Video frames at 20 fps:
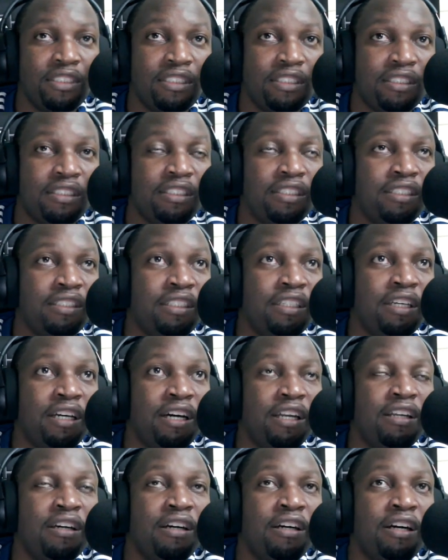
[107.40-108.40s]
They
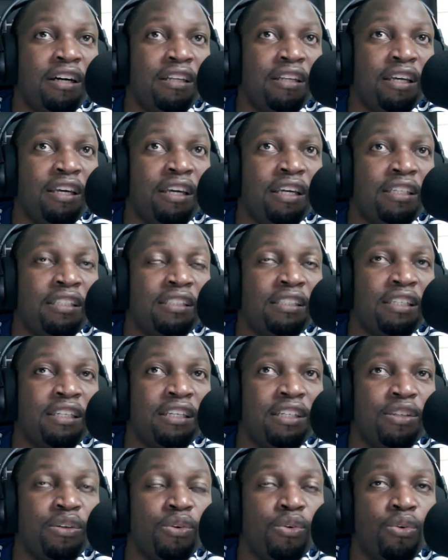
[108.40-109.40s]
had an
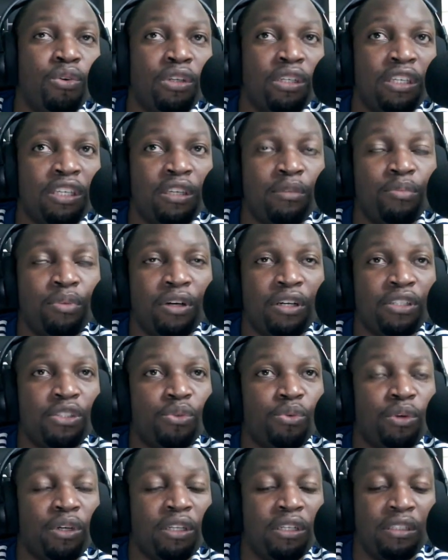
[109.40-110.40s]
excellent goalkeeper as
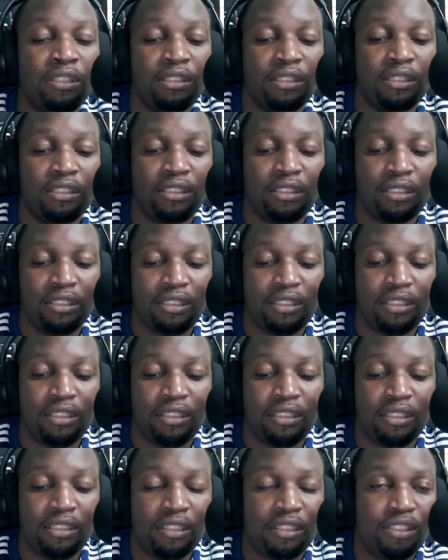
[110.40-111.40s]
well.
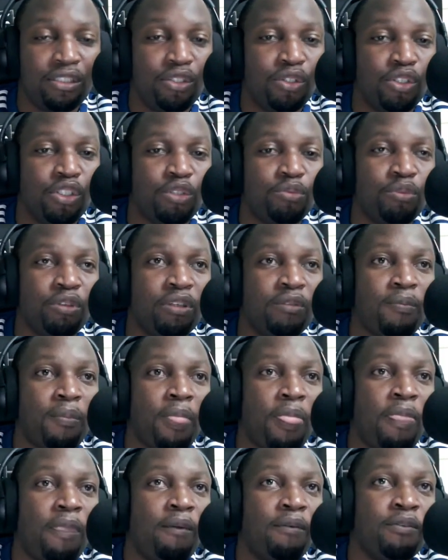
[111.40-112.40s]
Trust me,
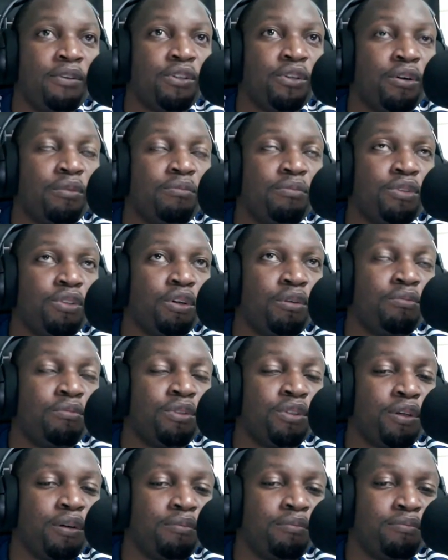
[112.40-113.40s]
some
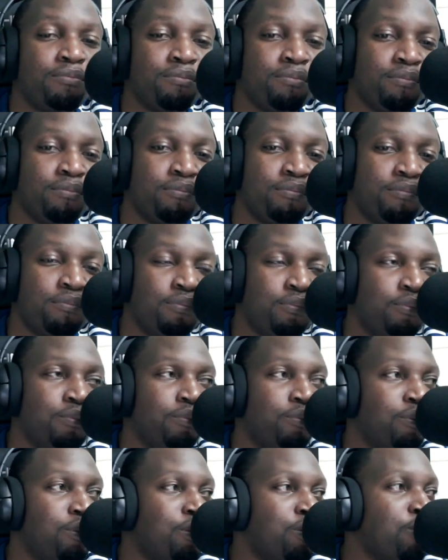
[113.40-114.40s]

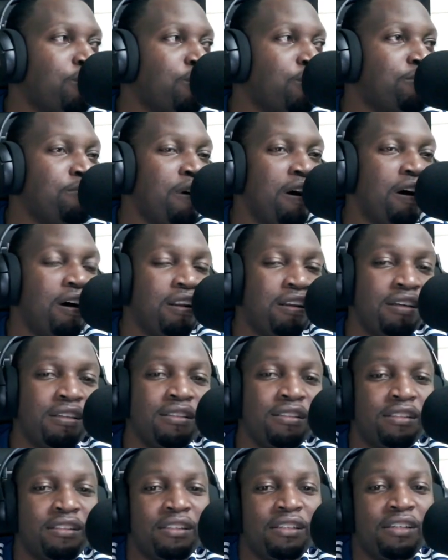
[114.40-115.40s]
good
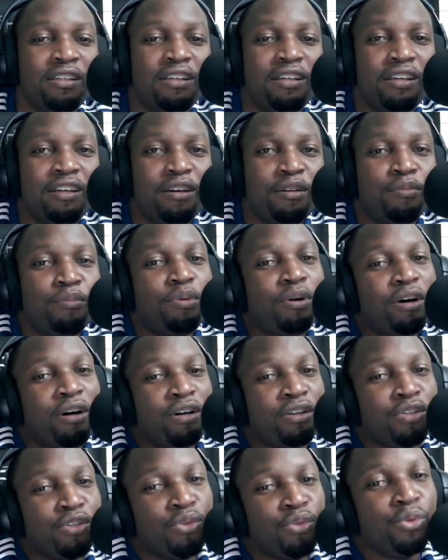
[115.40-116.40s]
ballers
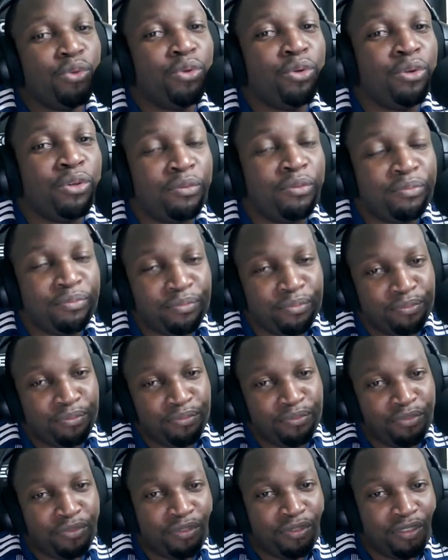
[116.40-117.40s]
passed through
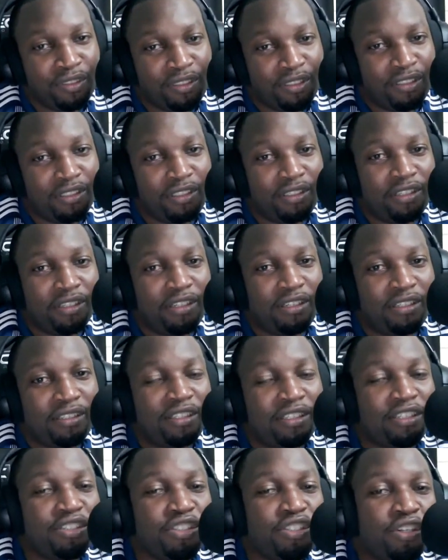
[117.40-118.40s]

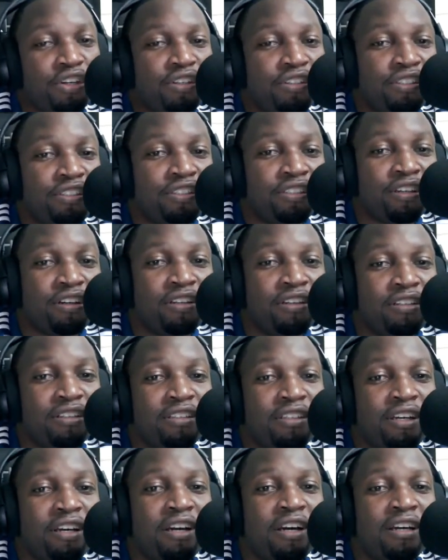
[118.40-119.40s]
St. George's College.
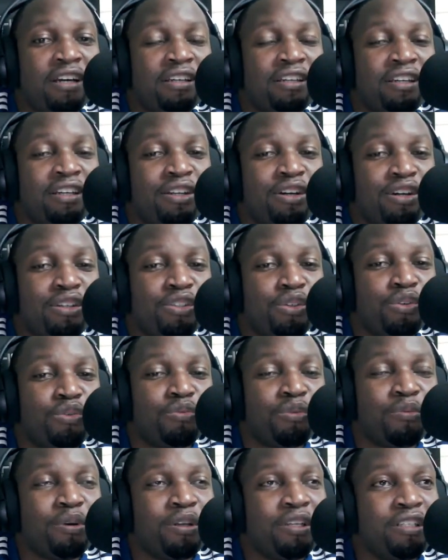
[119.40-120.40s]
I can also
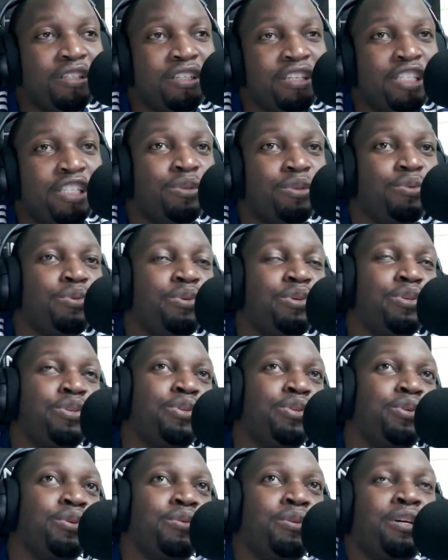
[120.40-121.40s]
remember the days when we used
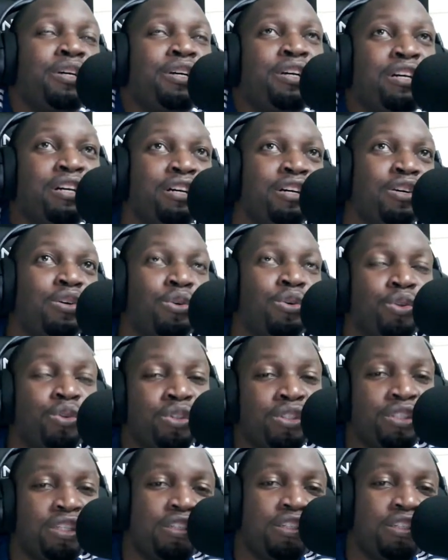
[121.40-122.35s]
to go to St.